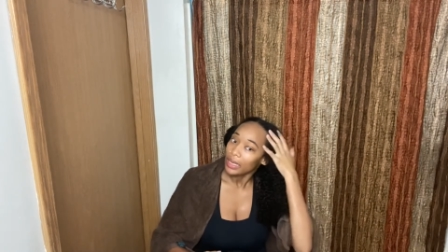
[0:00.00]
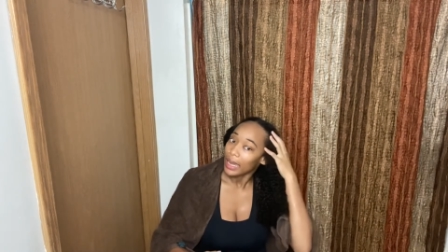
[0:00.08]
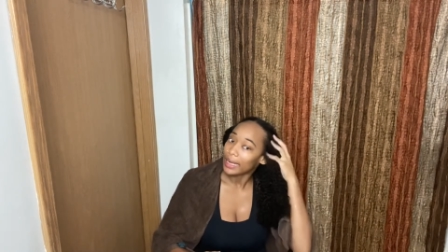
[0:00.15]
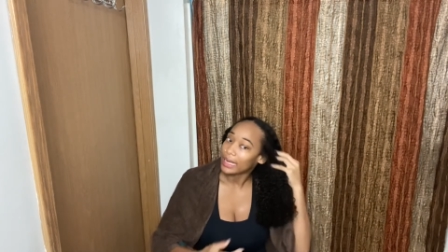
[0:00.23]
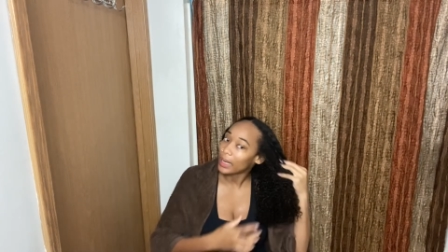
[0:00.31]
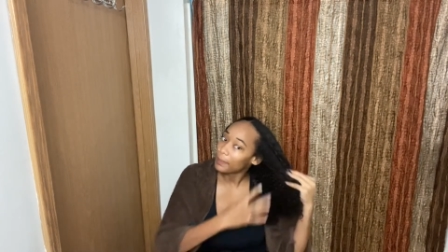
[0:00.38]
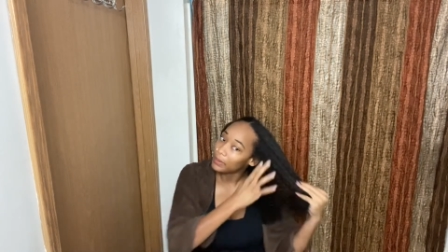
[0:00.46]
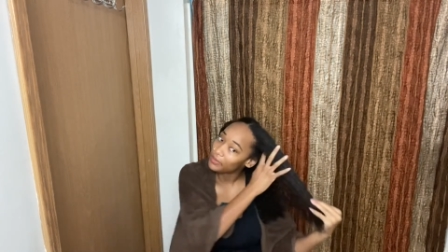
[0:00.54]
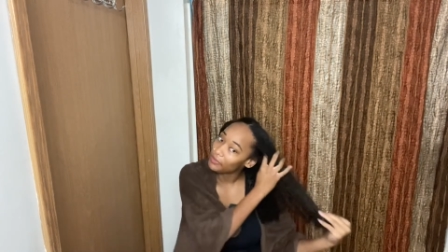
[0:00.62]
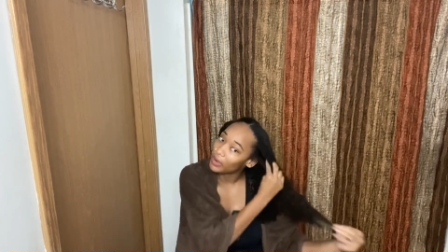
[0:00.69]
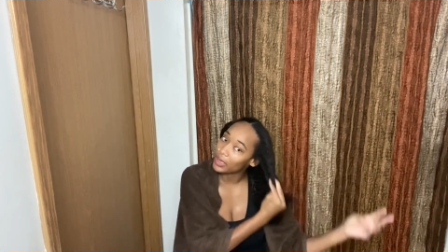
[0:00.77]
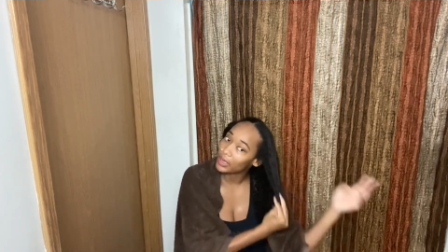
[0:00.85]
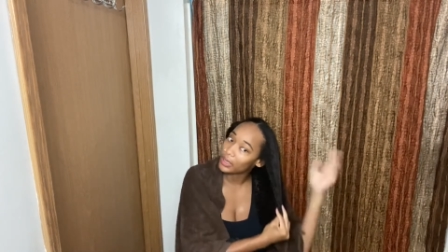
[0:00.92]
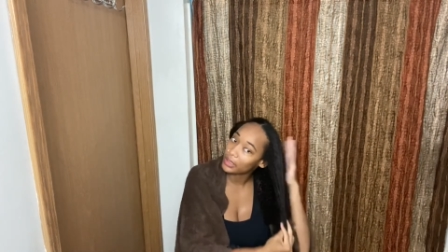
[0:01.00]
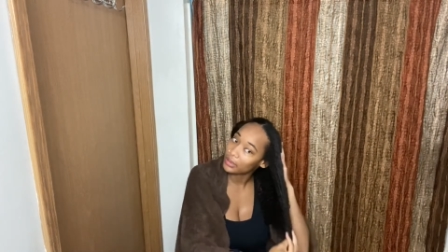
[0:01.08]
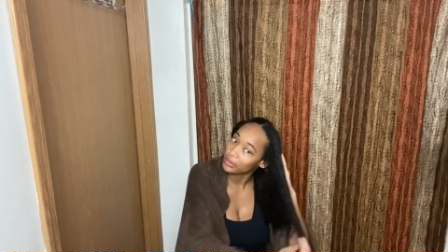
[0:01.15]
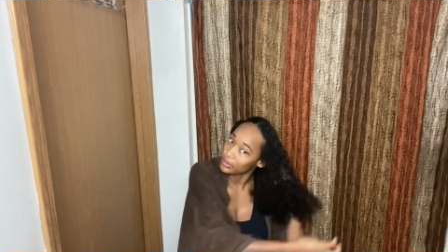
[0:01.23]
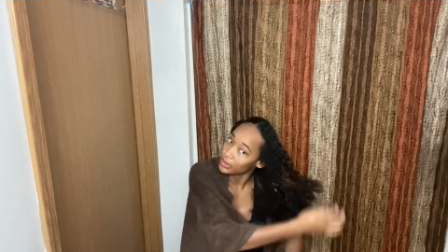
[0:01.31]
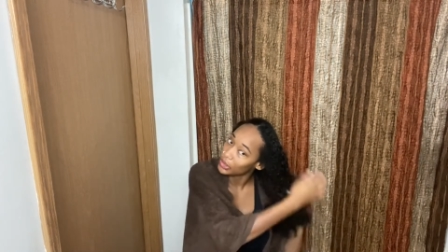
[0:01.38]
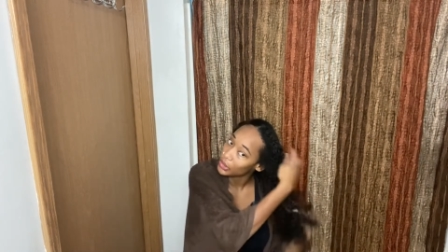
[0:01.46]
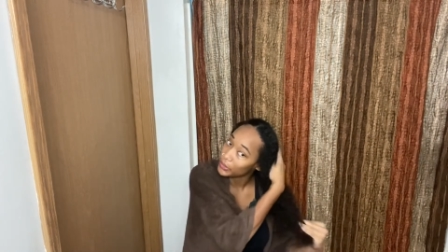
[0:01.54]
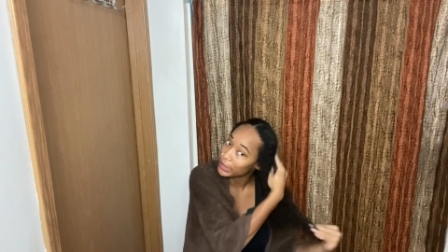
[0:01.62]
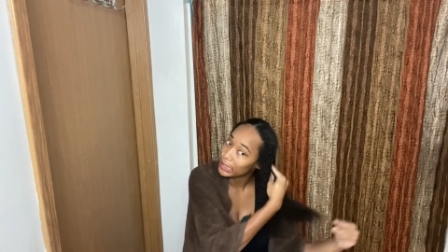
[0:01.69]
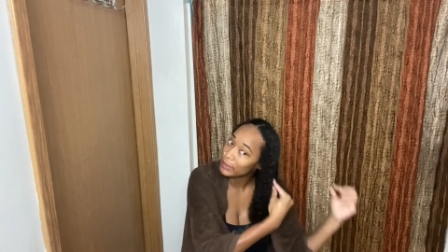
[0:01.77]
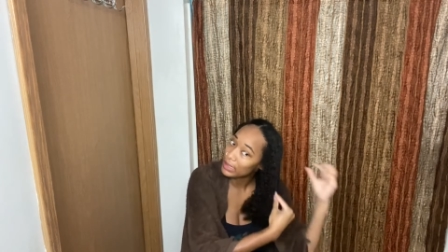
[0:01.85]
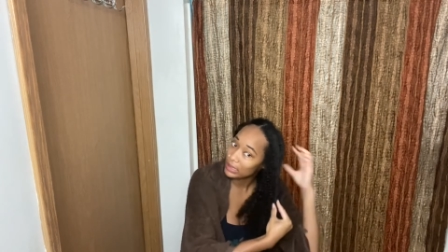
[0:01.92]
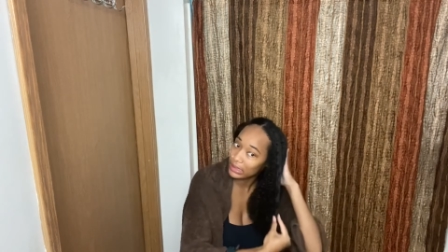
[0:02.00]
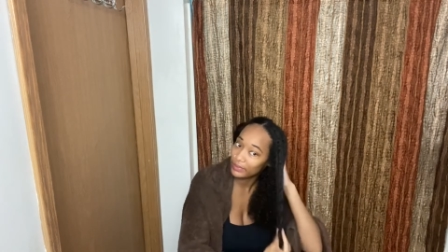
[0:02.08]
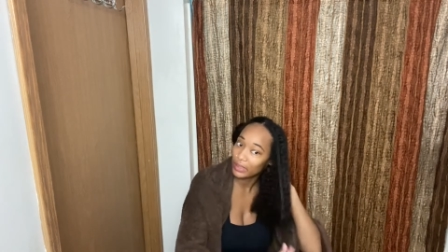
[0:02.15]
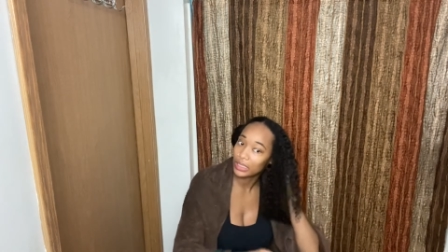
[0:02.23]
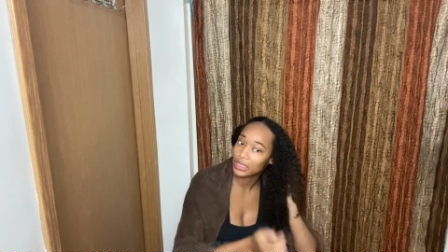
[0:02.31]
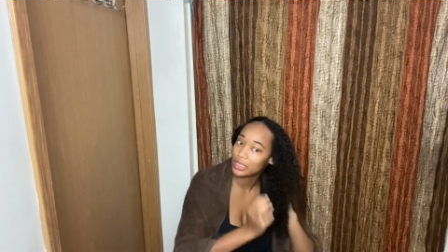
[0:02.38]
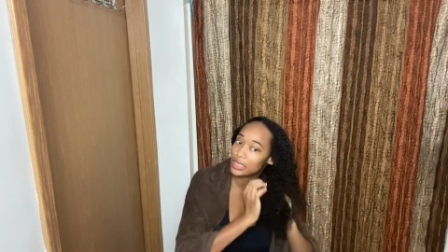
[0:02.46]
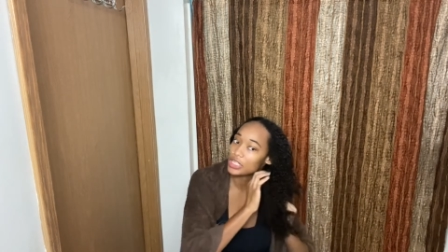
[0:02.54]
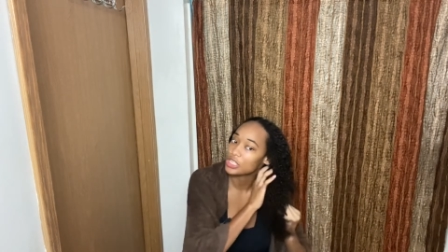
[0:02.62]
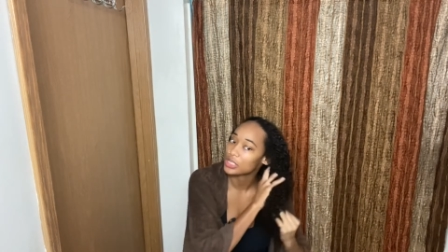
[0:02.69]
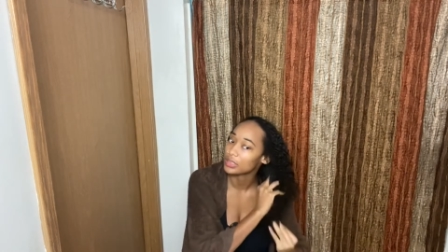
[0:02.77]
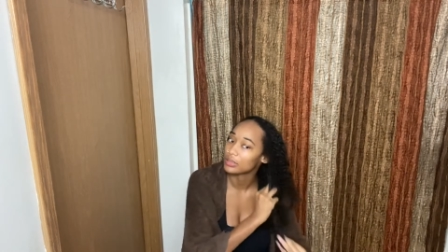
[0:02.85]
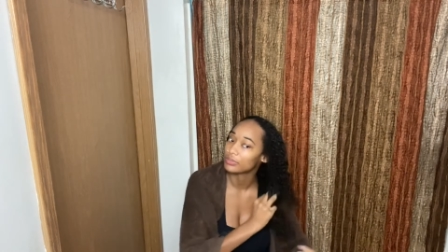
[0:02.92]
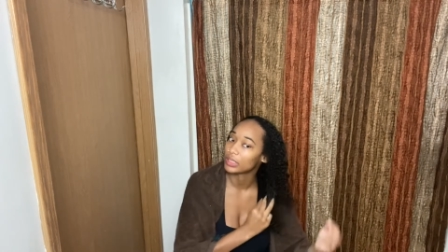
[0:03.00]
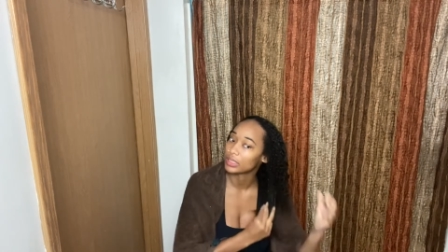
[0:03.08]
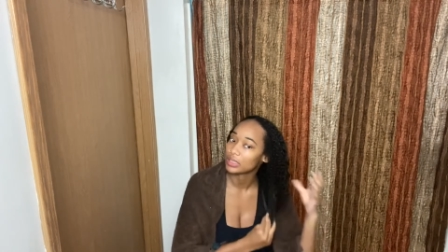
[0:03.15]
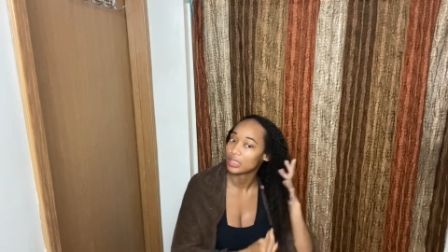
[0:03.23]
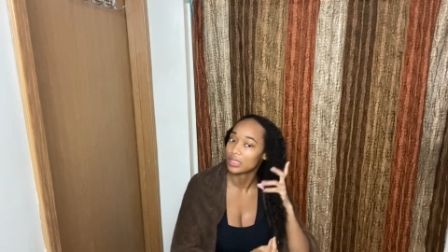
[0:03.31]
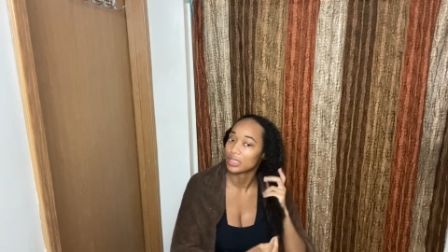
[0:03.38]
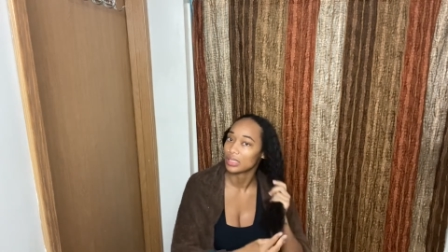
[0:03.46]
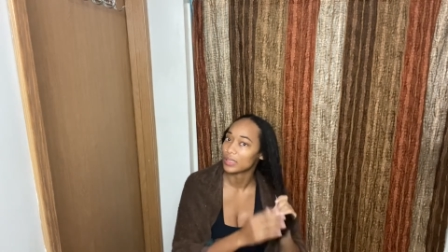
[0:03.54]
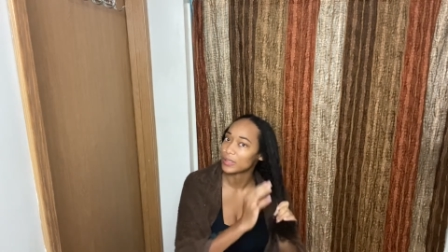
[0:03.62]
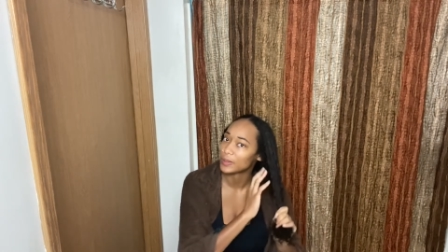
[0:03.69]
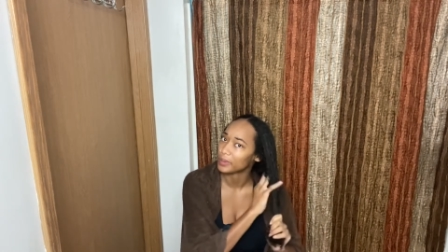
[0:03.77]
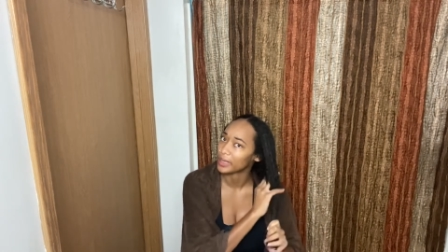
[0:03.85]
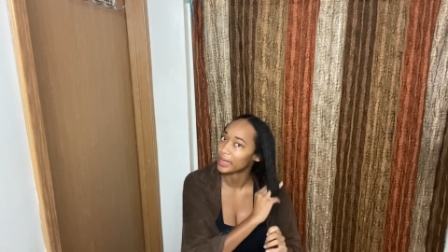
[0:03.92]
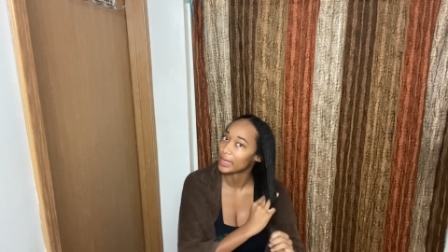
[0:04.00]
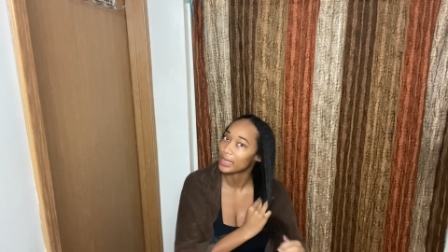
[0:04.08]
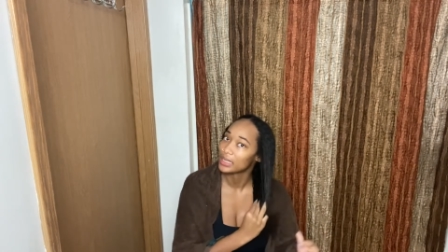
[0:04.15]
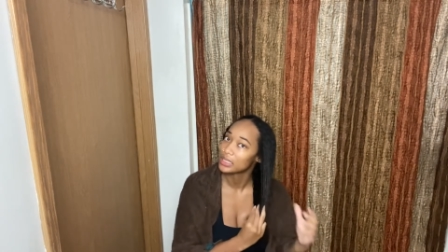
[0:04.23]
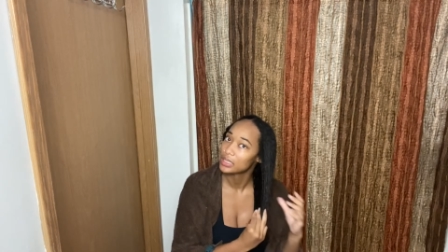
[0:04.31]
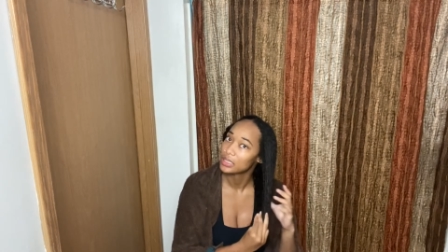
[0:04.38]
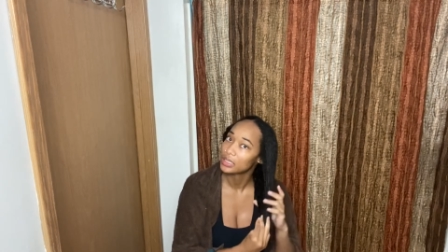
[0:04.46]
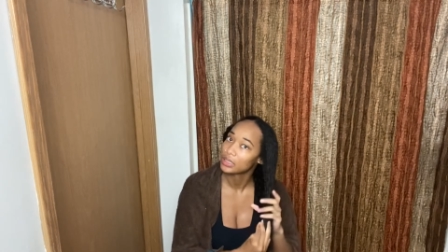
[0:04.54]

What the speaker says: And I prefer creamy leave-in conditioners versus the sprays.